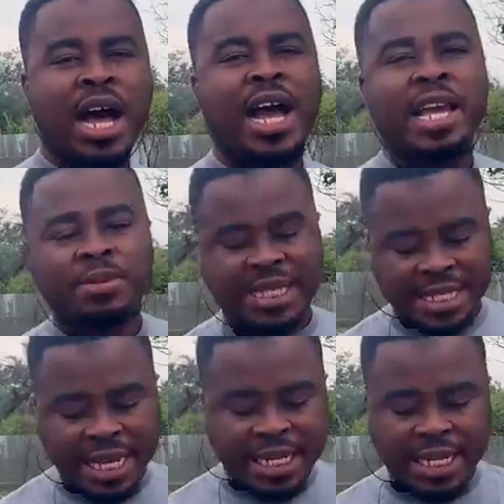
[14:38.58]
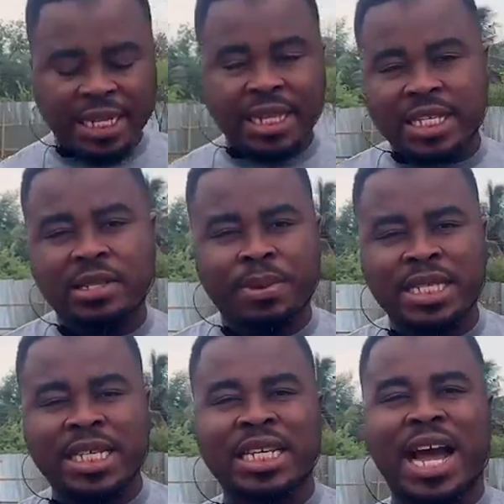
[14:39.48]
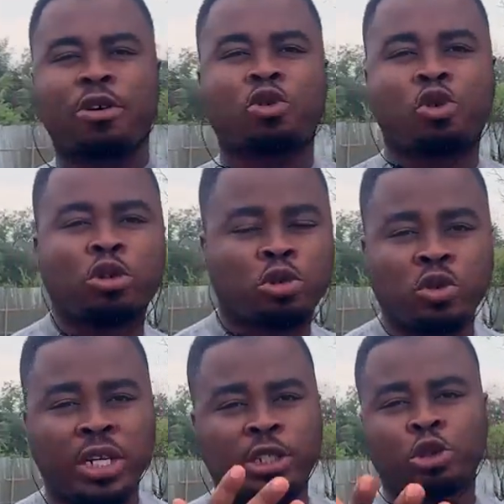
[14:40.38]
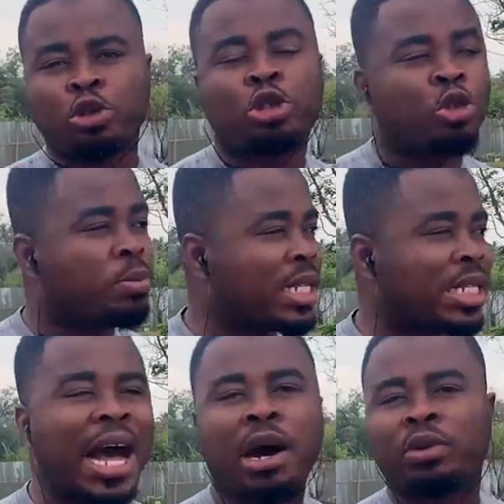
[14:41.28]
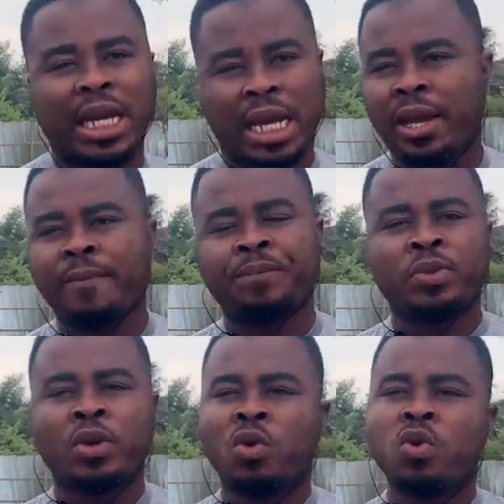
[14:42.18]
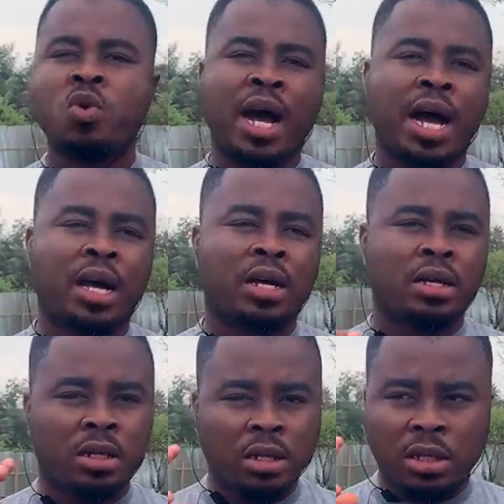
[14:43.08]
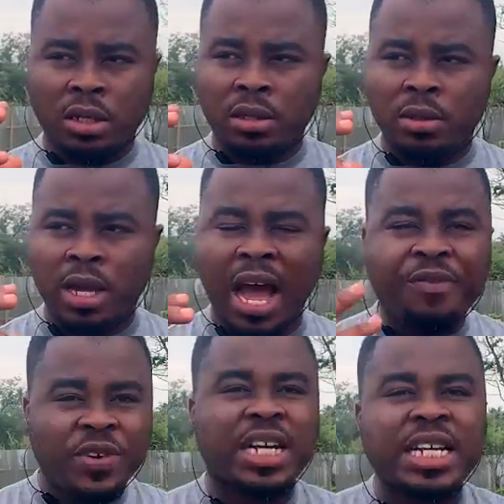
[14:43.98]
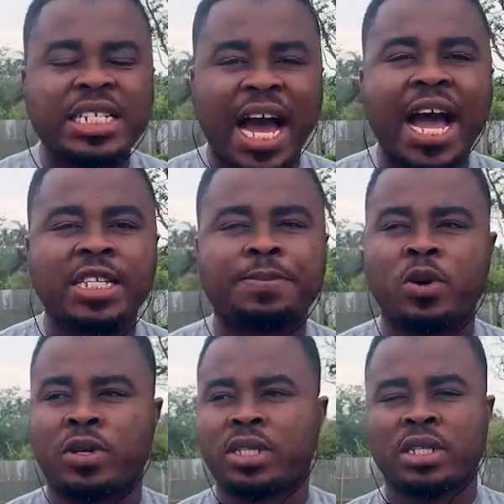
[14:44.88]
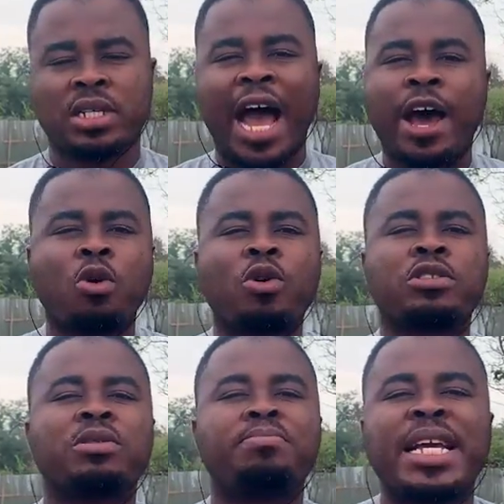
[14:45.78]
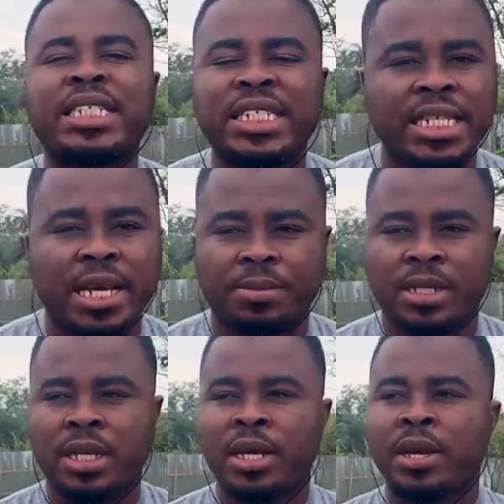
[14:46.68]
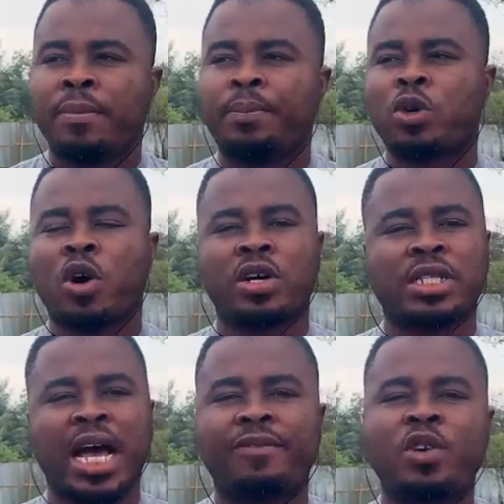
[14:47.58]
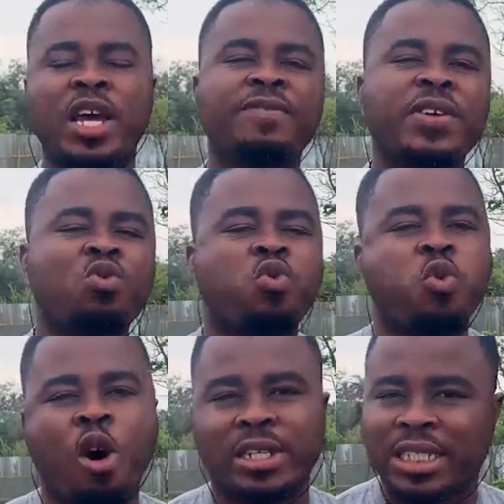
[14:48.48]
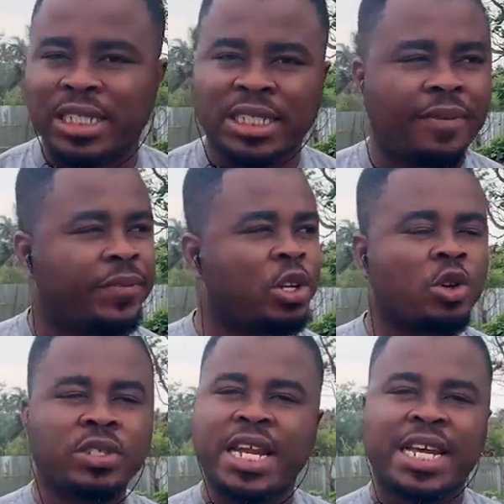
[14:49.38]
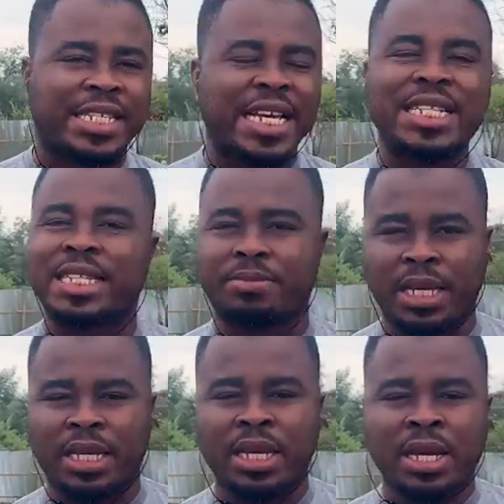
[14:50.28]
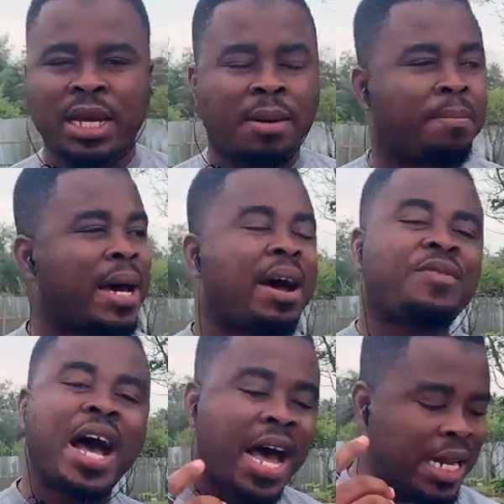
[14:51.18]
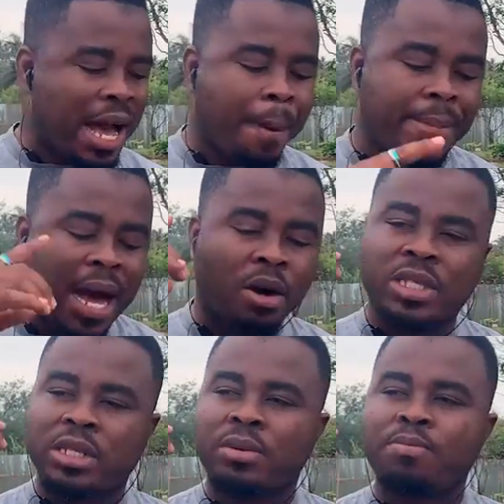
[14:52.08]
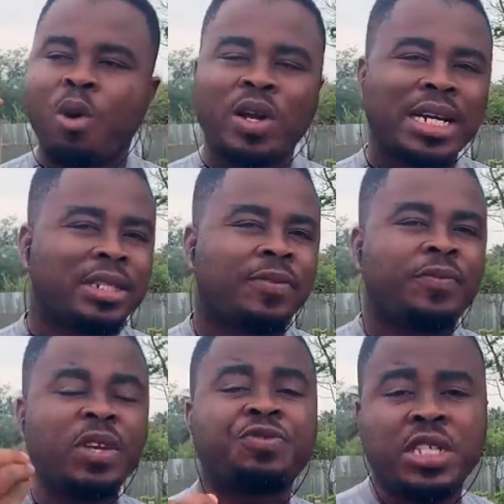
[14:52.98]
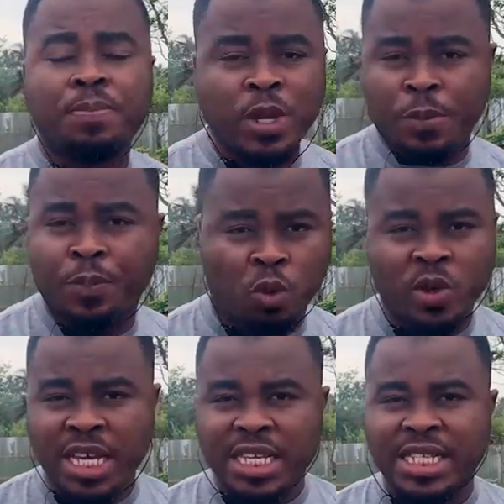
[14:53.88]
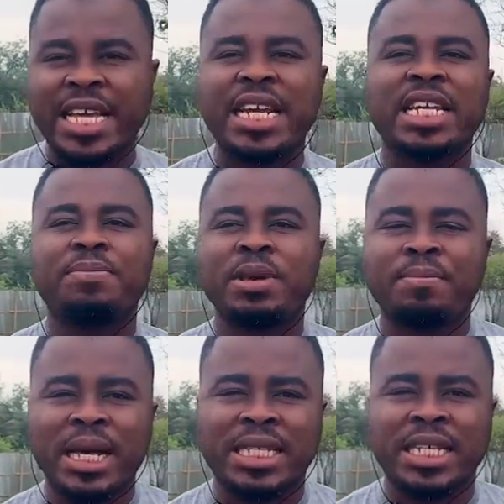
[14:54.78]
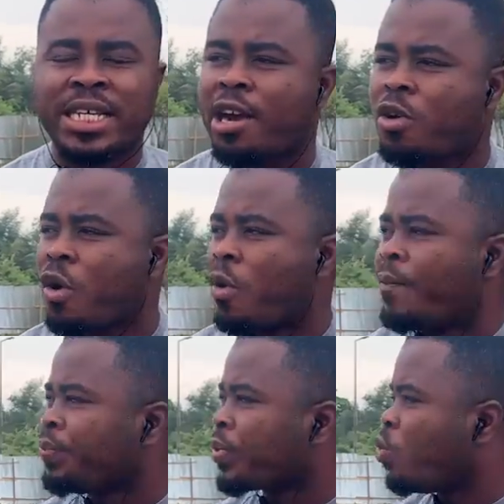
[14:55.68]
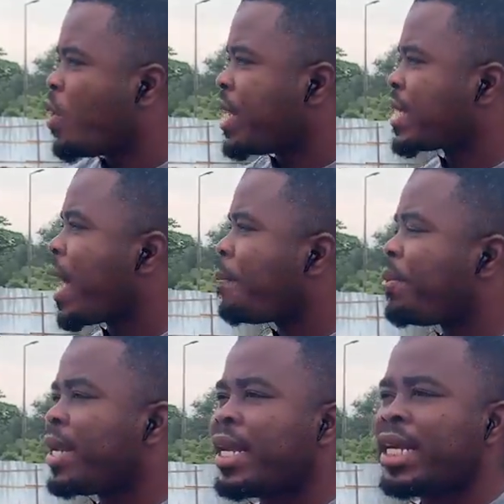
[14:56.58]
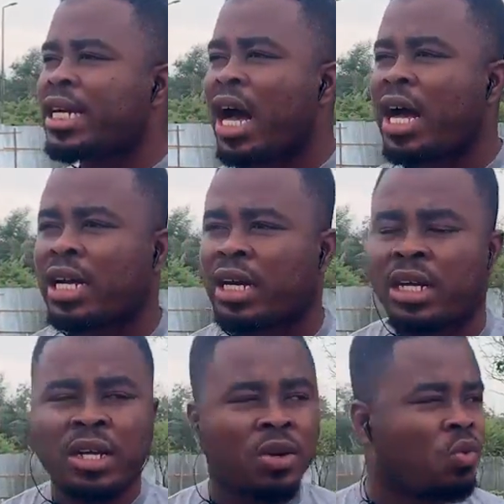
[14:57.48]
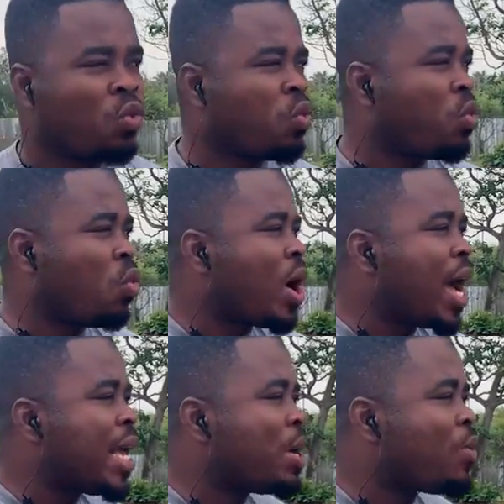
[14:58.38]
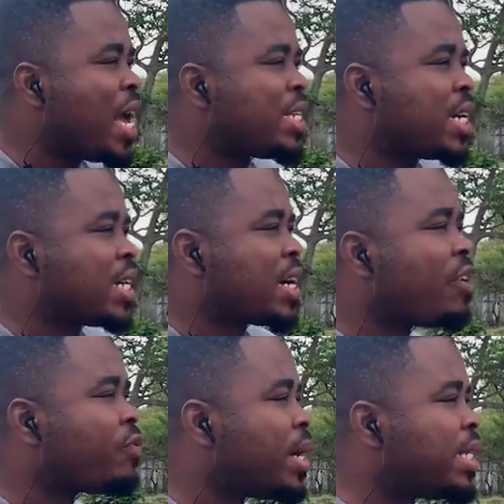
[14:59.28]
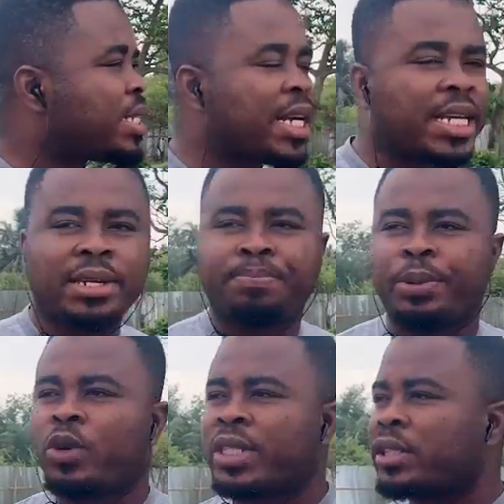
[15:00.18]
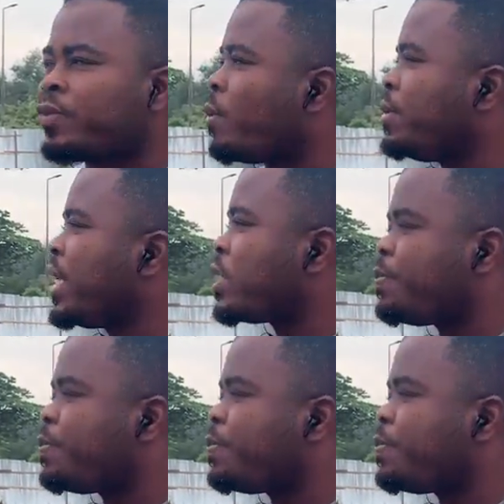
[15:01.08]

I am sending this message across to the YouTubers out there who are African diasporas. I don't want to mention names because I've not even watched the videos that are sent to me. But I've had about more than 50 people sending me message, Ekow, what is happening in Ghana? why is the government taking buildings from these